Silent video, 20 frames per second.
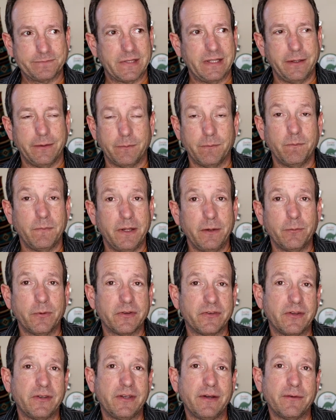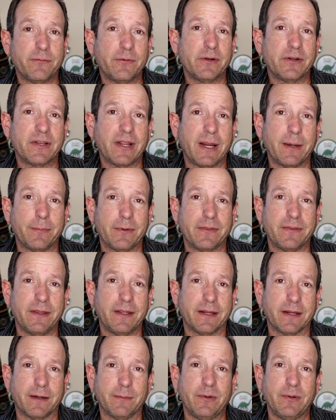it was a different type of thing.